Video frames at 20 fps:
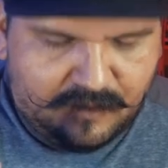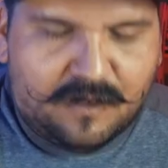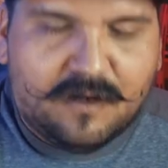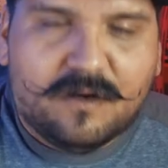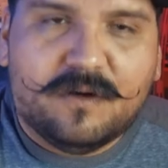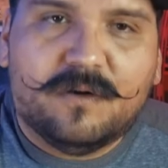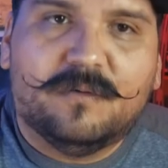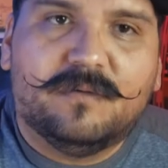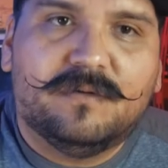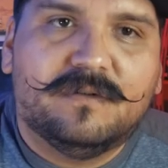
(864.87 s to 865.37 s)

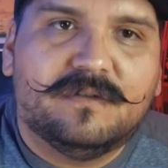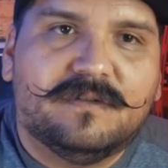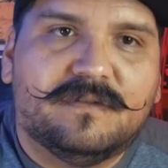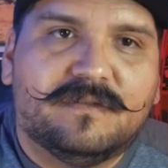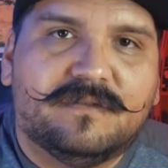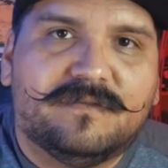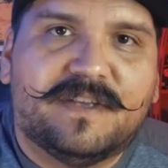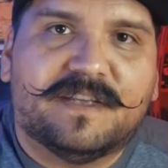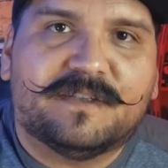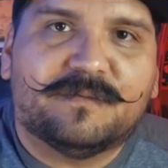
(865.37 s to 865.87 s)
Oh,
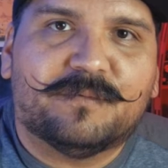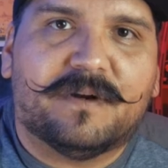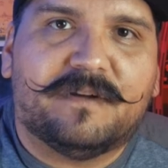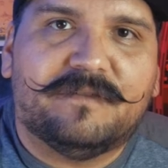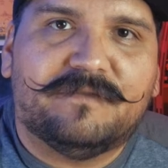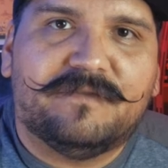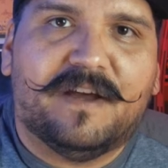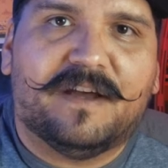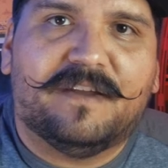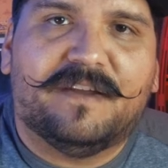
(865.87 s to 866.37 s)
that's what
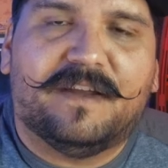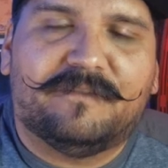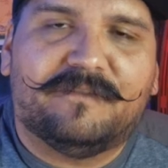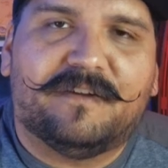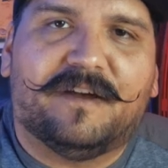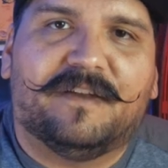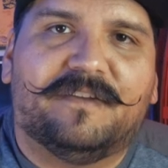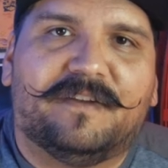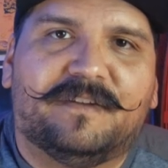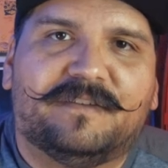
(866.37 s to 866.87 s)
I found. I
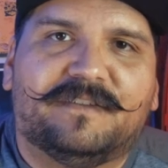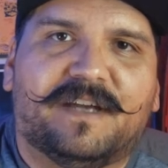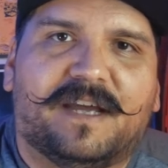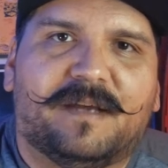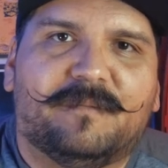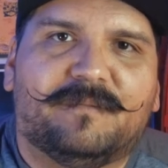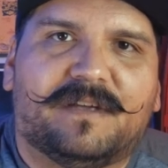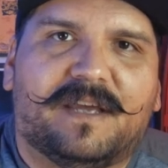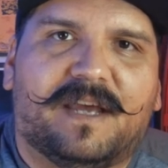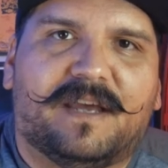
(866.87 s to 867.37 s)
found the
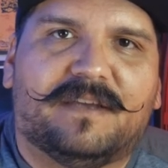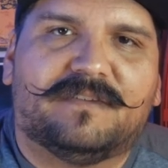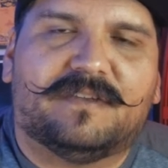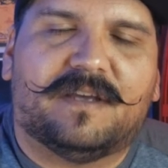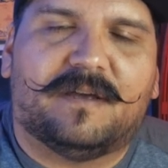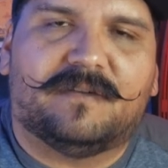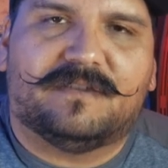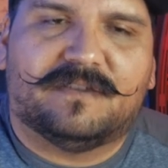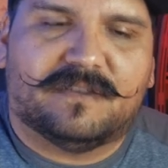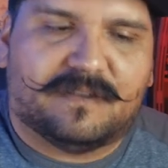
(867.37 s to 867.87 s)

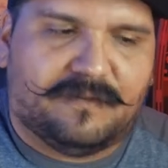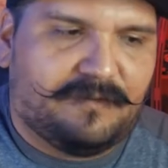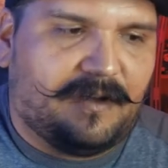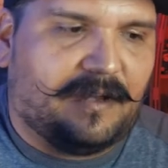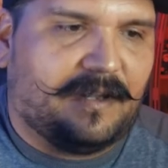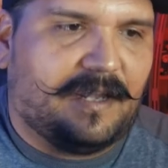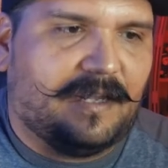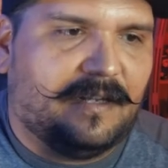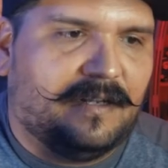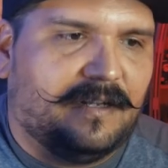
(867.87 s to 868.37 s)
typecast. I
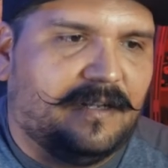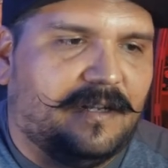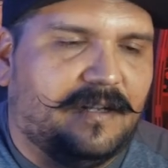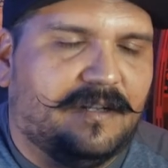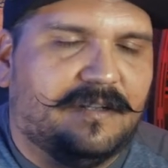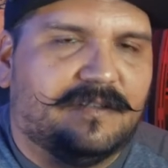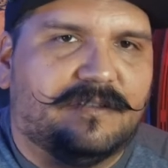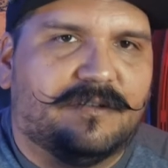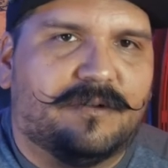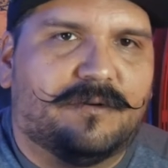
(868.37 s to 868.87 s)
found that
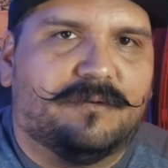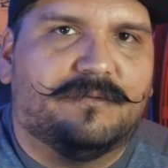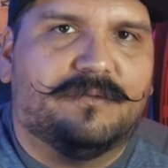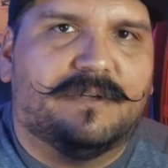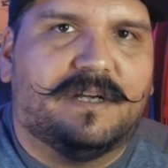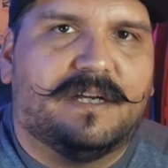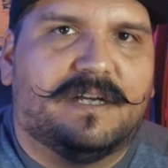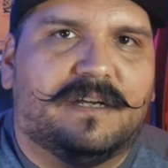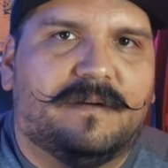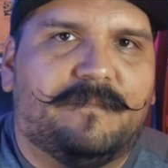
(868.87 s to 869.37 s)

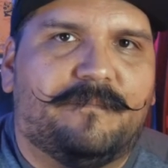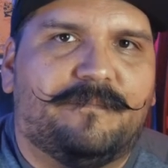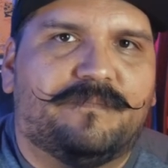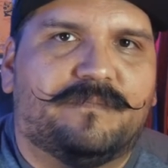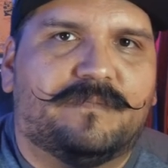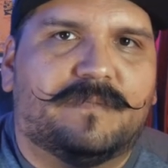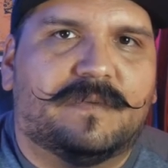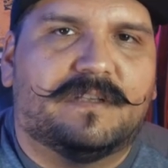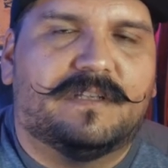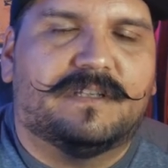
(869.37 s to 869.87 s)
little um,
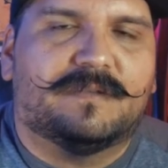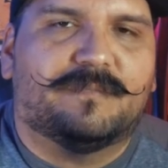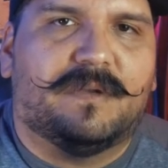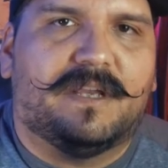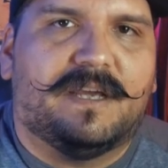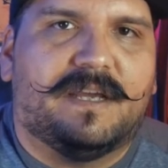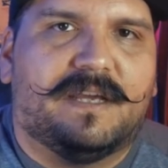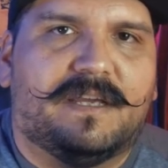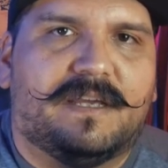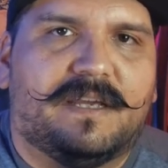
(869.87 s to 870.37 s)

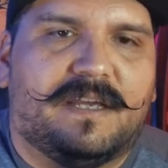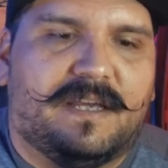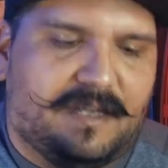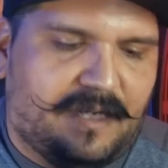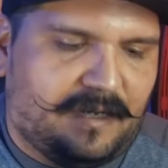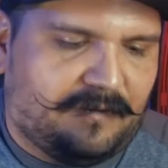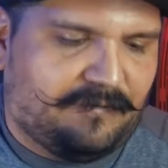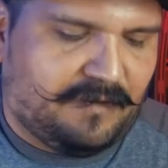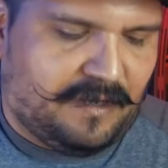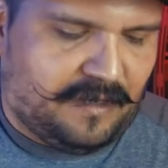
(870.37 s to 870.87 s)
display,
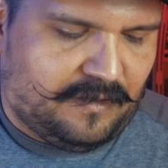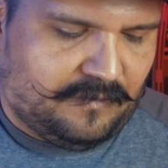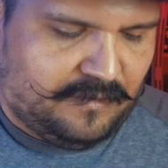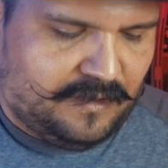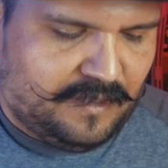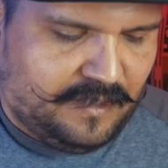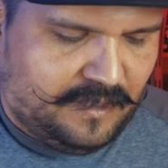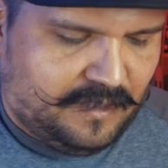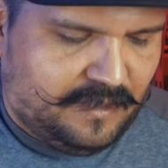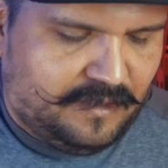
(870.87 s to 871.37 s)
and I
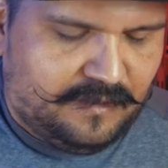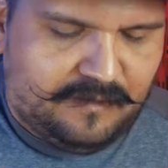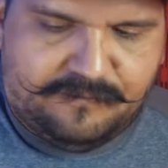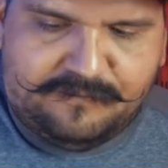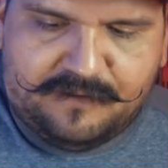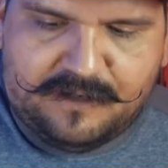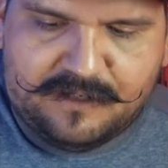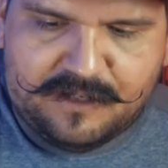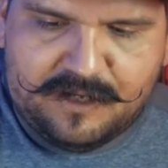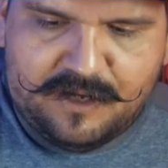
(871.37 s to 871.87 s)
found the
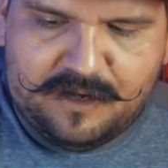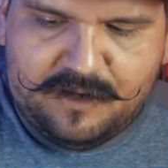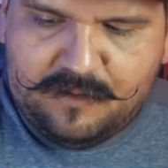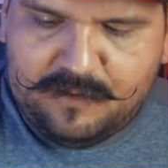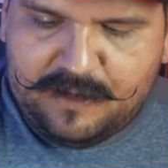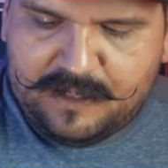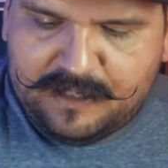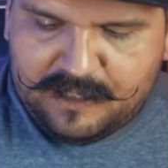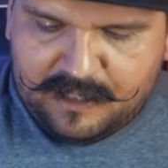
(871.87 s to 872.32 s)
Funko.